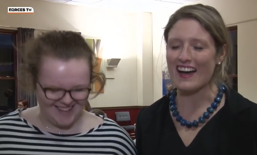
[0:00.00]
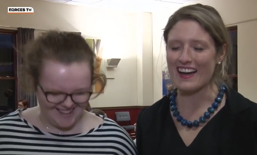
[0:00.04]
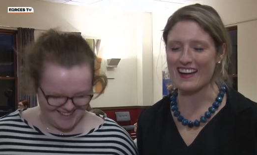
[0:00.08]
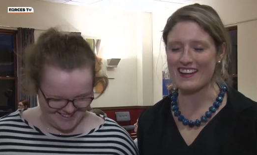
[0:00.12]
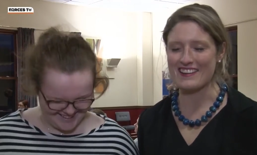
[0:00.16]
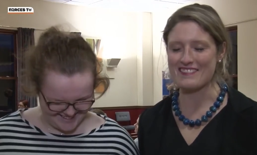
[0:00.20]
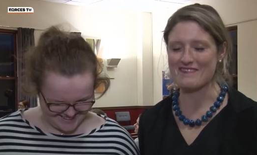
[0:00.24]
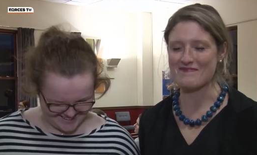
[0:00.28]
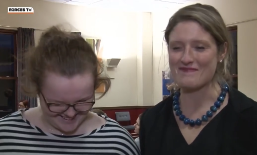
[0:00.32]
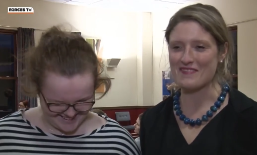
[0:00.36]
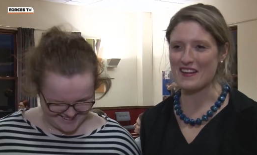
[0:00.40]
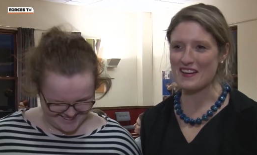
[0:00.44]

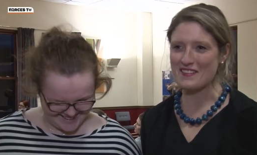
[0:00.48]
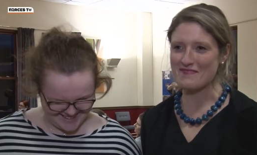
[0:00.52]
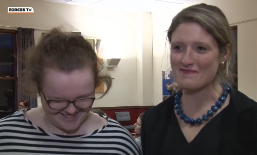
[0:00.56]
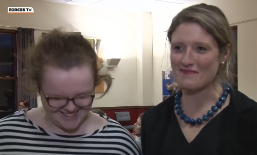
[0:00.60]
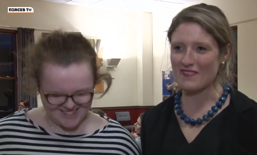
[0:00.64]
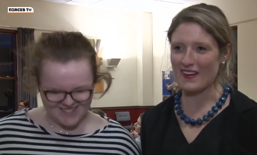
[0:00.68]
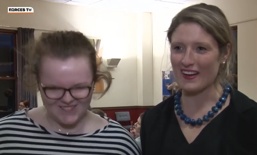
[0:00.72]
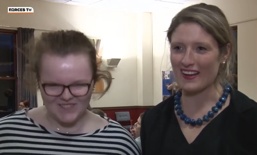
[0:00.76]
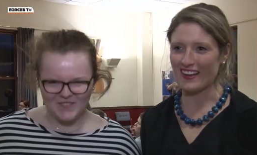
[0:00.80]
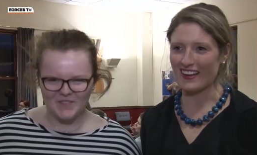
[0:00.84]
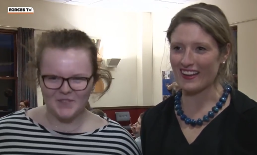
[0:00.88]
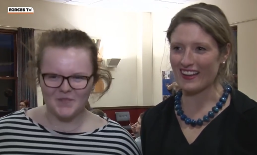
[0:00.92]
Speaker 1: um,
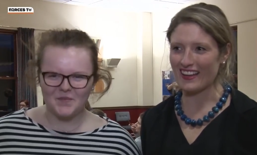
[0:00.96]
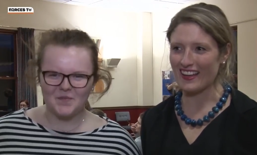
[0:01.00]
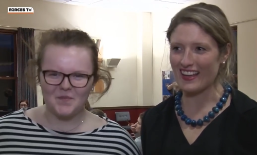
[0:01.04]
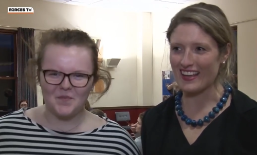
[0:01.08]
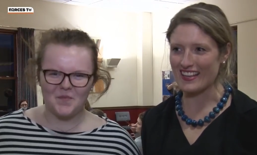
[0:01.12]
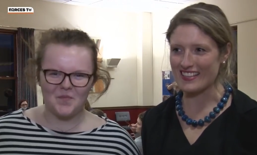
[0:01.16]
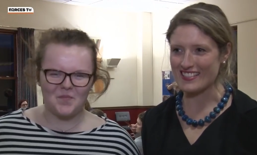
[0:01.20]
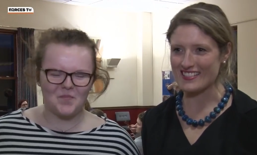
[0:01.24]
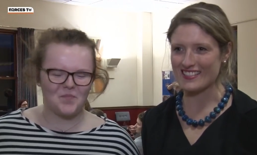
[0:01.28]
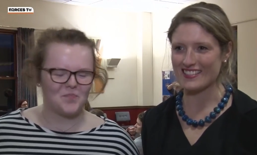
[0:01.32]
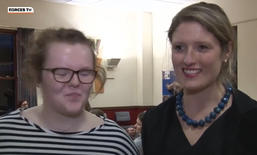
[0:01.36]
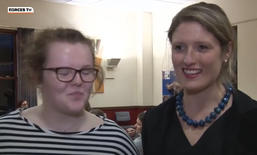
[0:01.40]
but
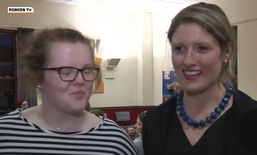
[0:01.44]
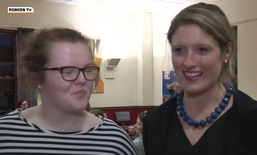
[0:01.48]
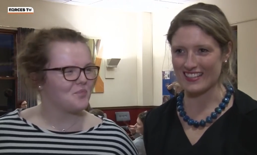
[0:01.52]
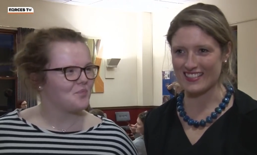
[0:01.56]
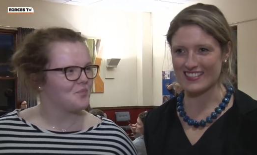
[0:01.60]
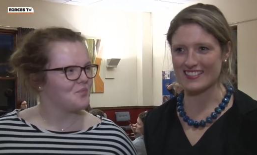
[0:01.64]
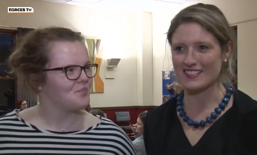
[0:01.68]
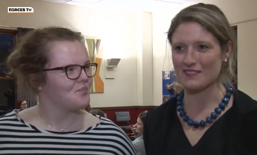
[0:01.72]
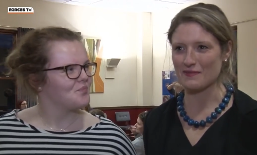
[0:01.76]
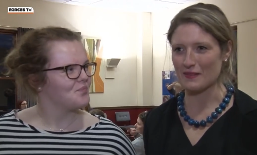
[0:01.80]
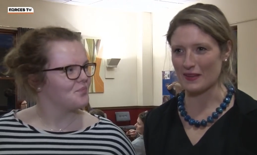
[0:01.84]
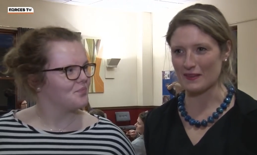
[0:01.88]
it's
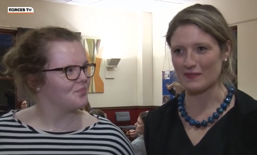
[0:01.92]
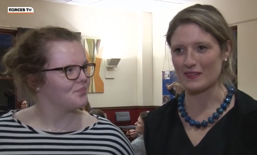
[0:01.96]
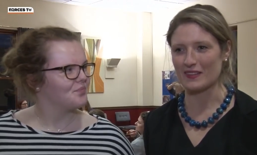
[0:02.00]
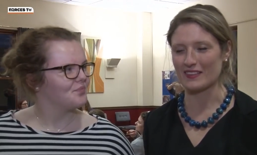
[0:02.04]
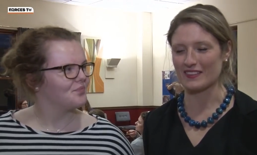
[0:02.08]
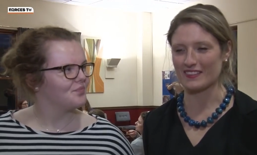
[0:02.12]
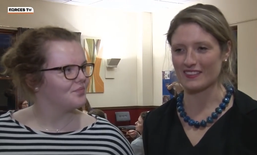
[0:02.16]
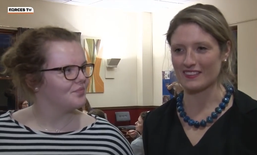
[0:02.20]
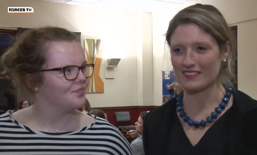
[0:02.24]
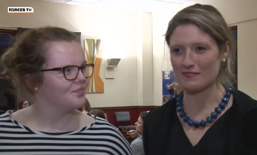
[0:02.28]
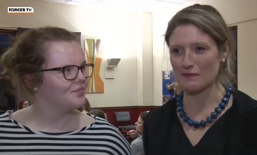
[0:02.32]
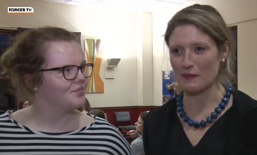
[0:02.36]
nice to be
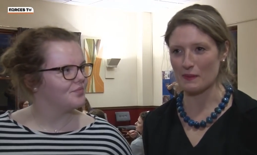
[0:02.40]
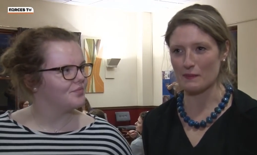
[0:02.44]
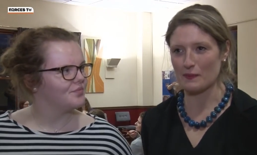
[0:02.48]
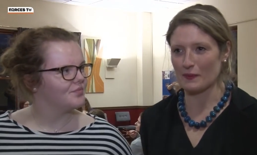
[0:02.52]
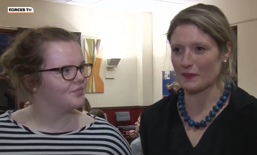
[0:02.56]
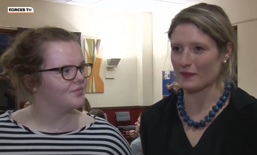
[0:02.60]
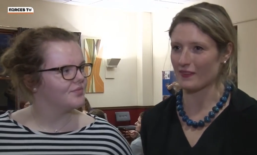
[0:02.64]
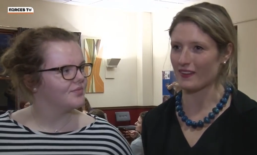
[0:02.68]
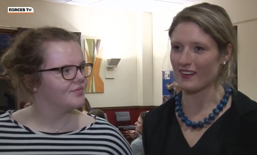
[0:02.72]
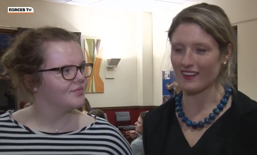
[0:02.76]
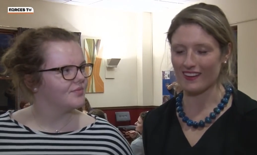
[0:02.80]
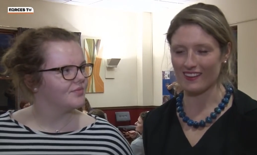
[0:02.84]
with
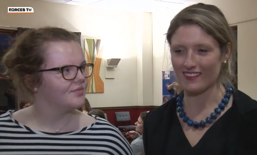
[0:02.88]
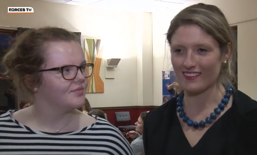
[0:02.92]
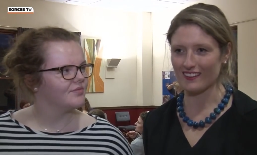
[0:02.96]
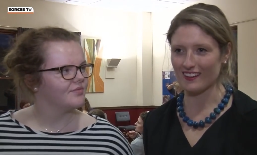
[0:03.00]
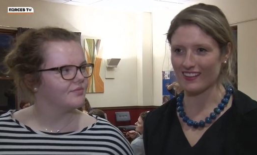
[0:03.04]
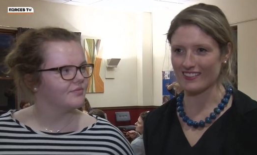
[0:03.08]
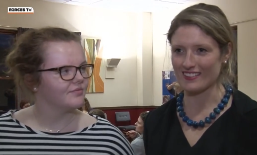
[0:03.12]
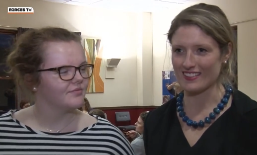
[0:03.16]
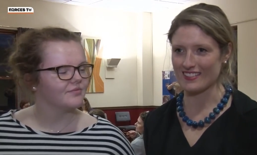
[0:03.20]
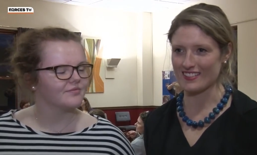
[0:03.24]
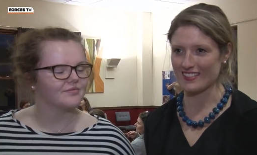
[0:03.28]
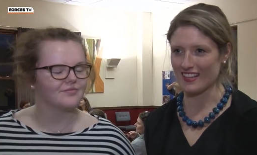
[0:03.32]
people that
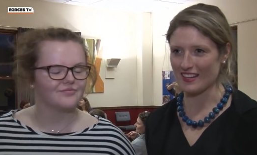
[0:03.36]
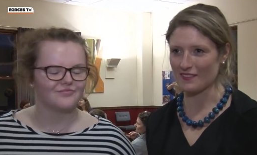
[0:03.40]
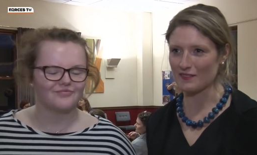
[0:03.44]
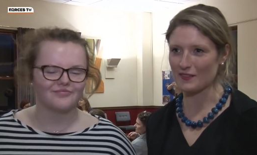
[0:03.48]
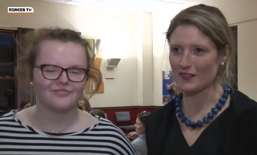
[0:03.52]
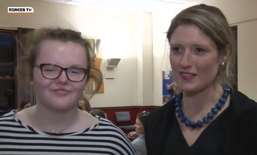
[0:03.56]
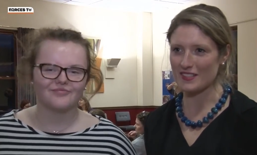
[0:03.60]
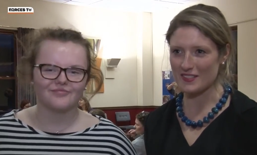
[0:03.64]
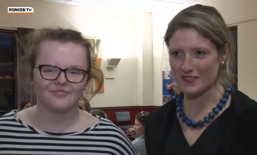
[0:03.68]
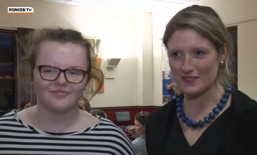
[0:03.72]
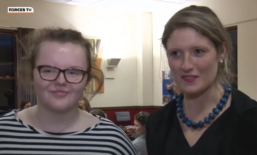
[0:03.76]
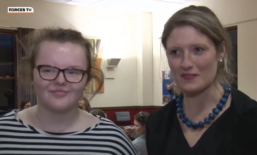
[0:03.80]
understand
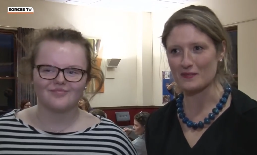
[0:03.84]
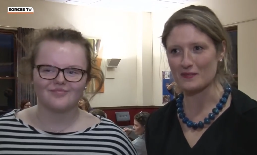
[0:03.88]
what it's all